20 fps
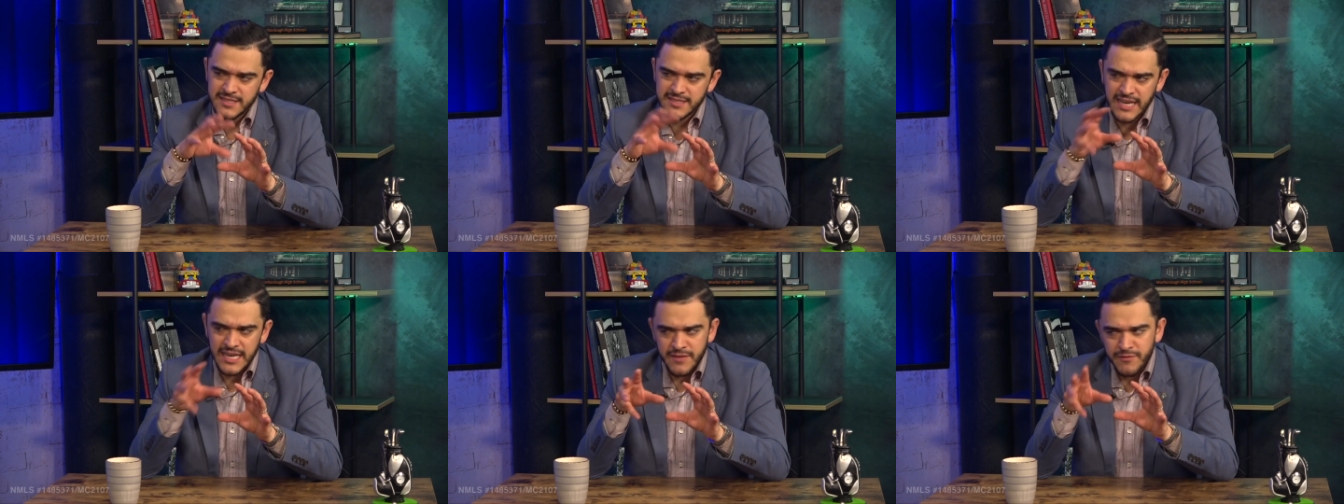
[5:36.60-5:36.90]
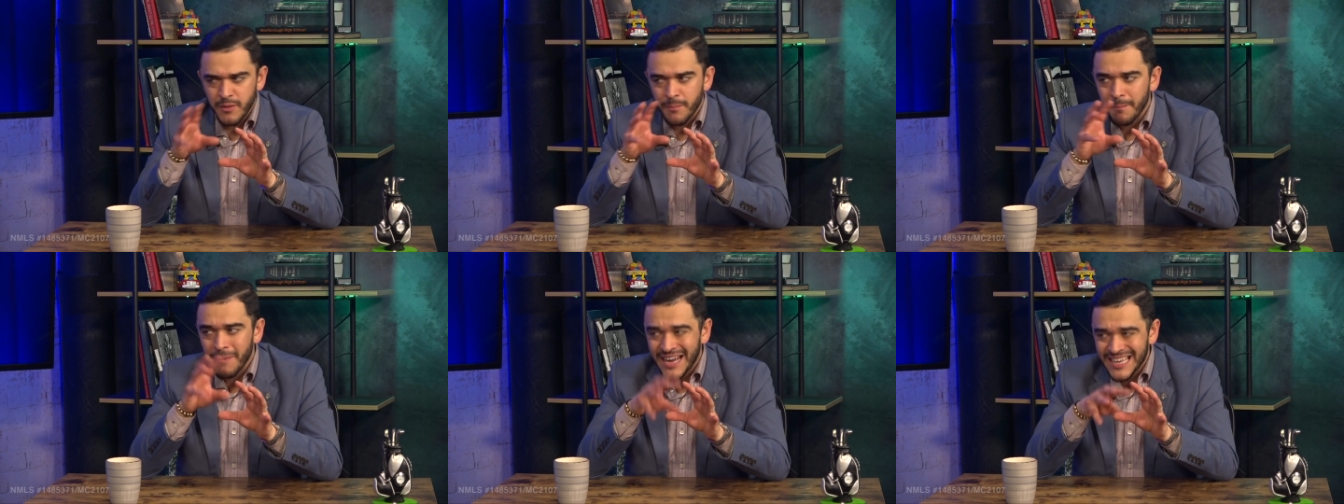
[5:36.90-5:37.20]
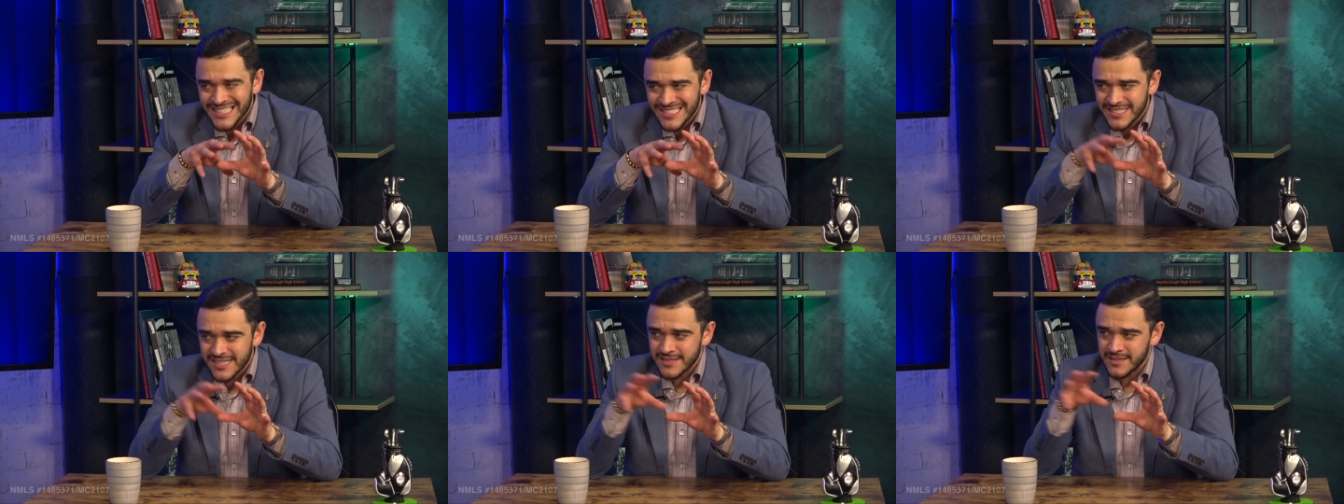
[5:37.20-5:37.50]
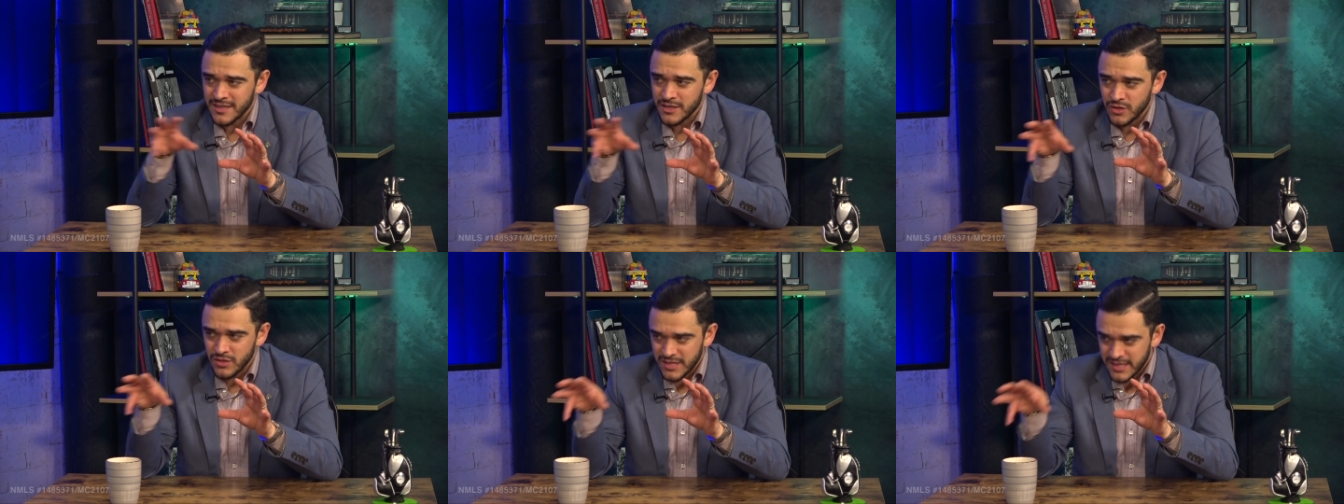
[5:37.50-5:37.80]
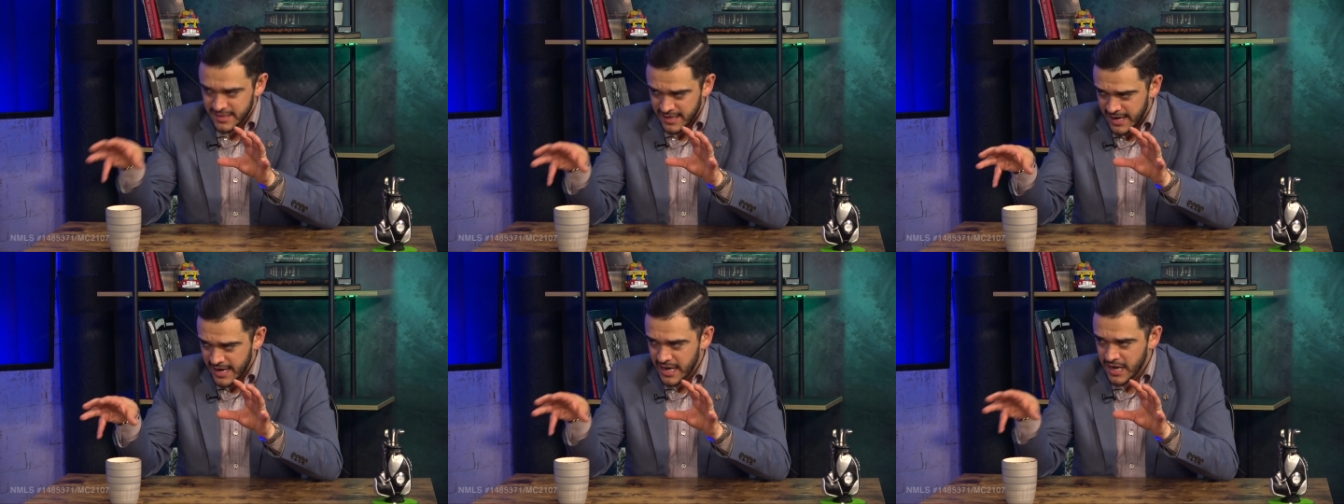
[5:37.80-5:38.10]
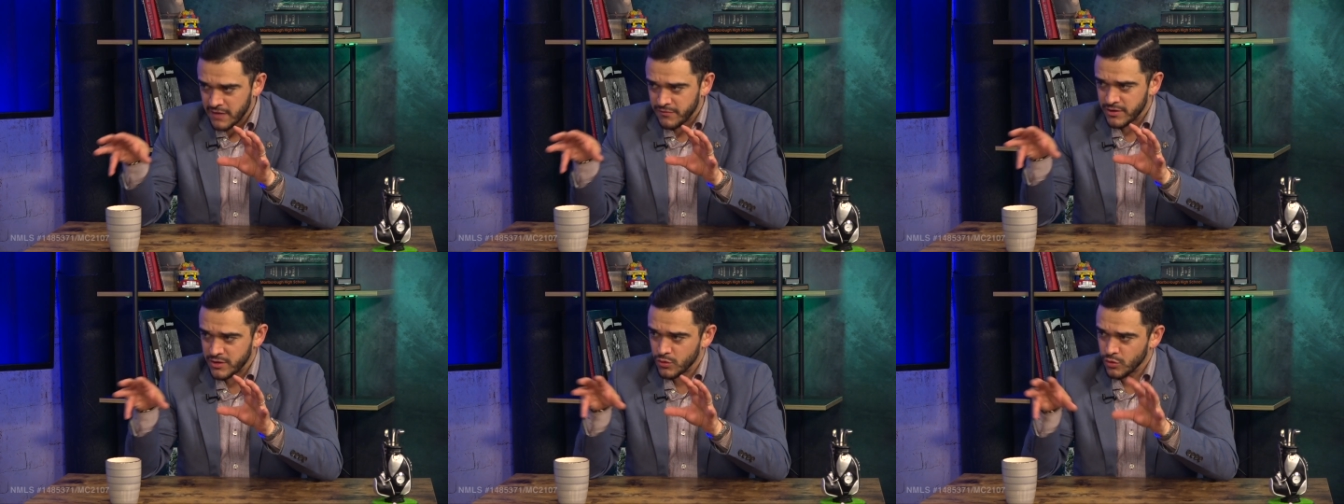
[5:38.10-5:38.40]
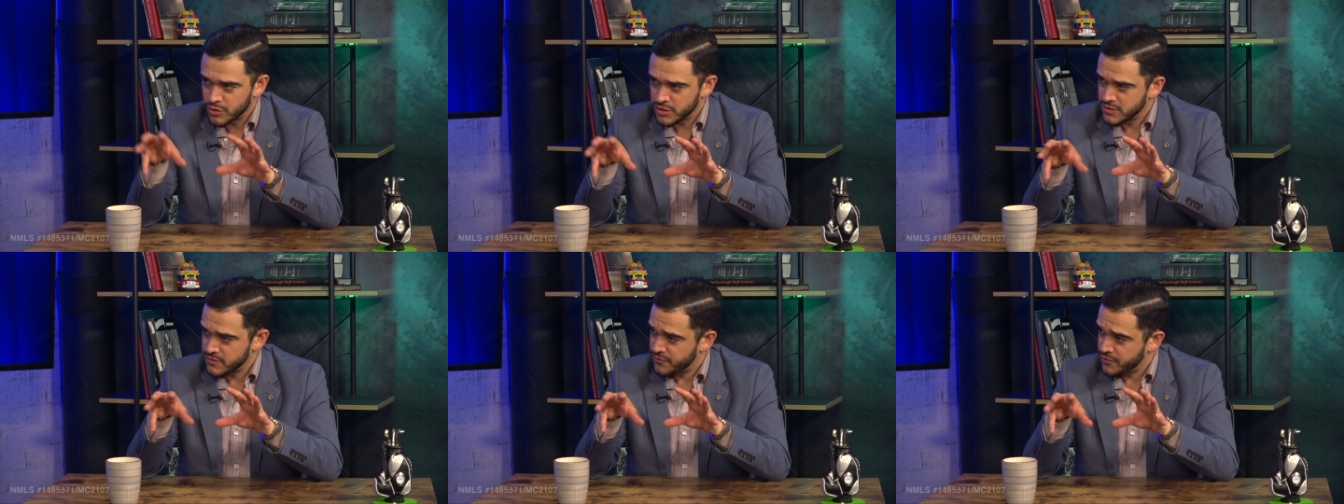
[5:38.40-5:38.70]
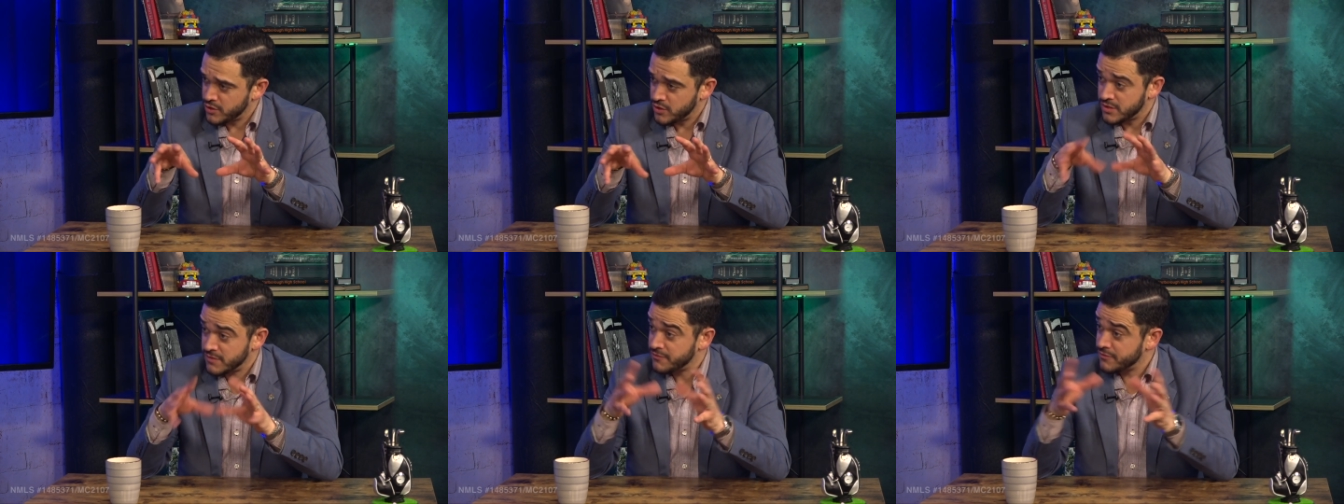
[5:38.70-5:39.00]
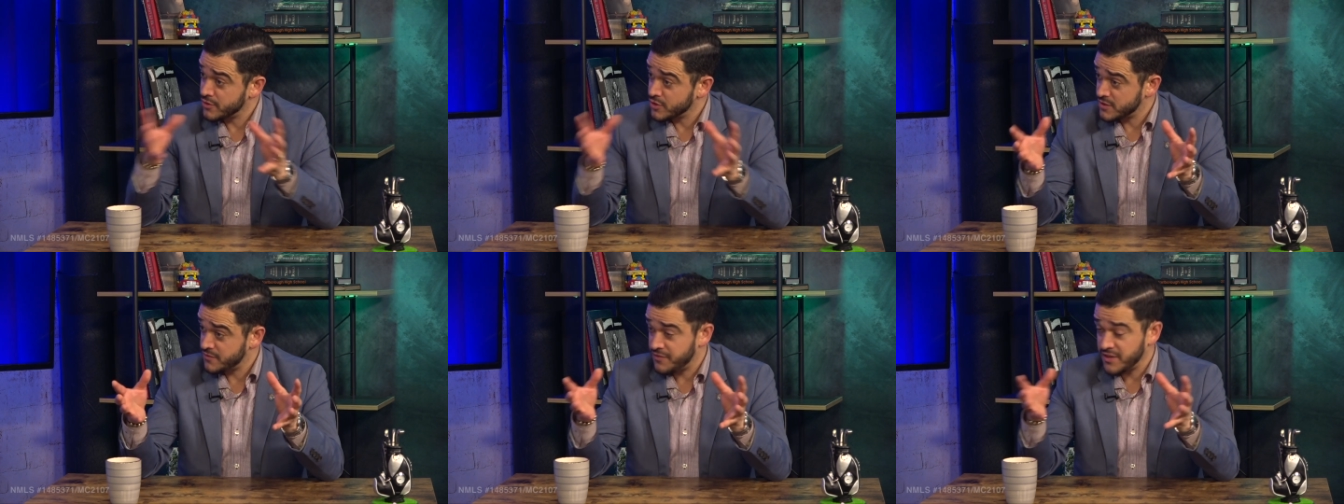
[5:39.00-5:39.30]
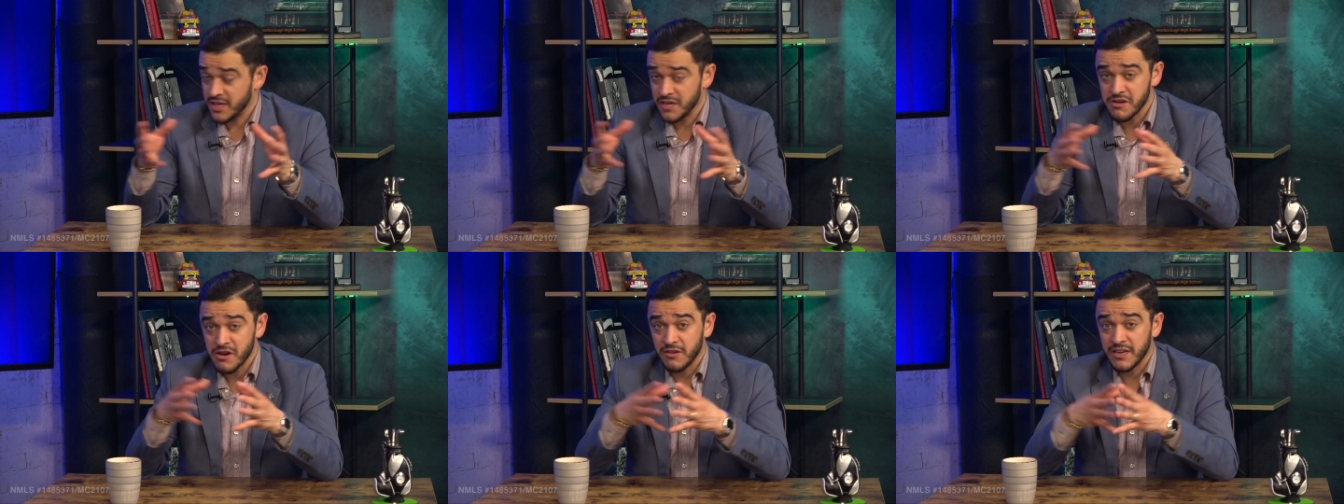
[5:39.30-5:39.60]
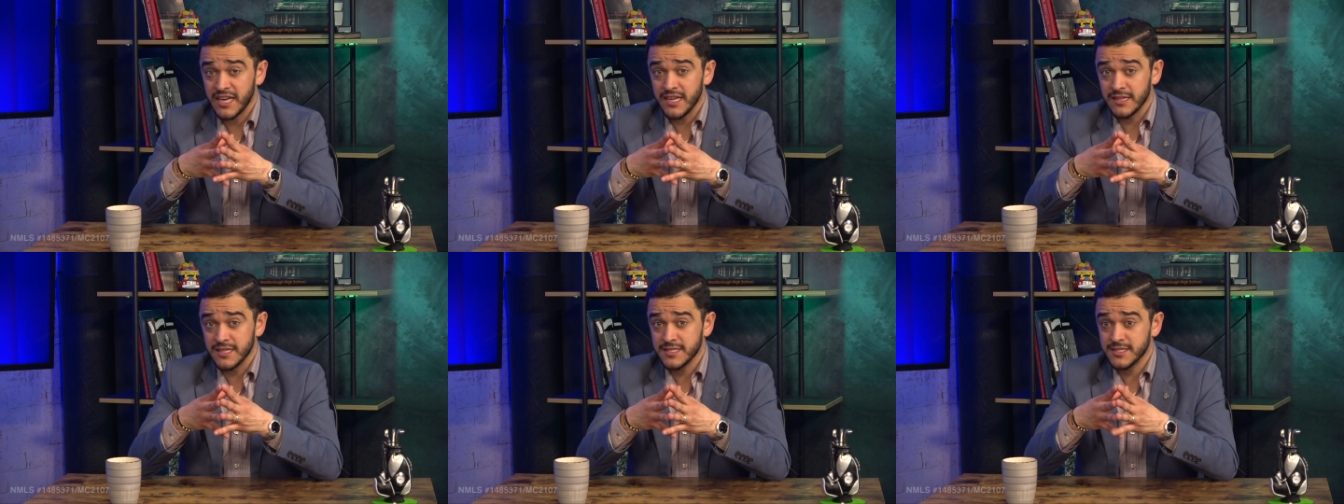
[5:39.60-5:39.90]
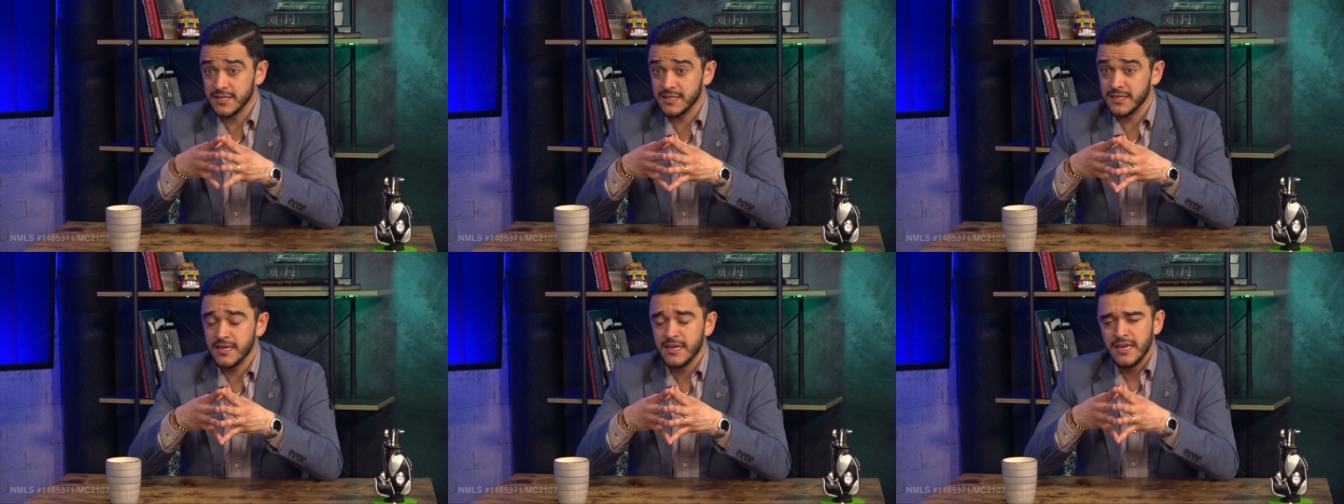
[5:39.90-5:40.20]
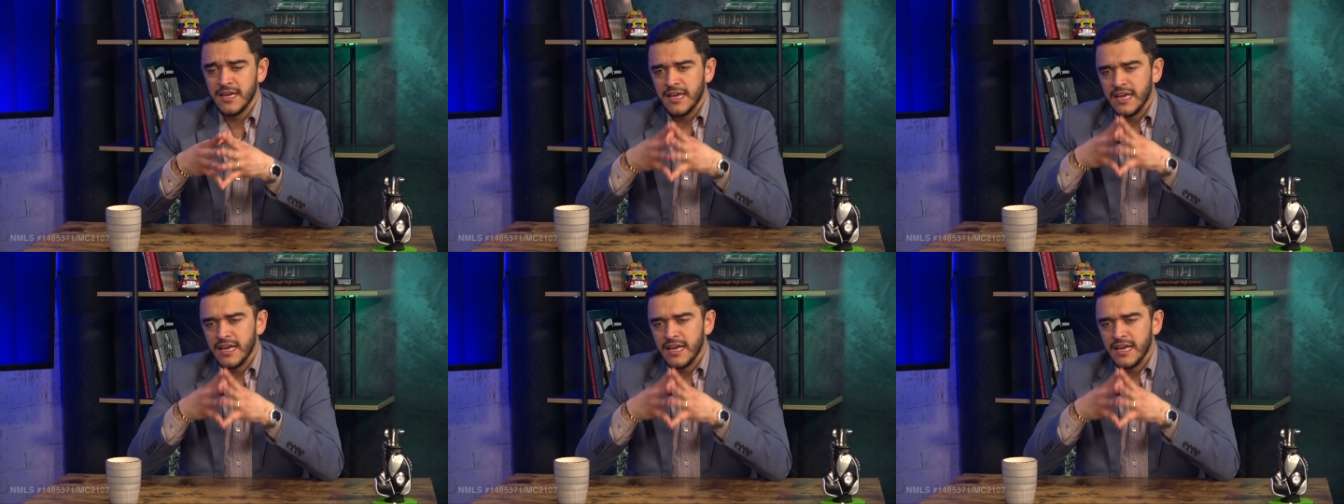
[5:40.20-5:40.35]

it's kind of a mindset that you need to have in order for you to first figure out, hey, listen,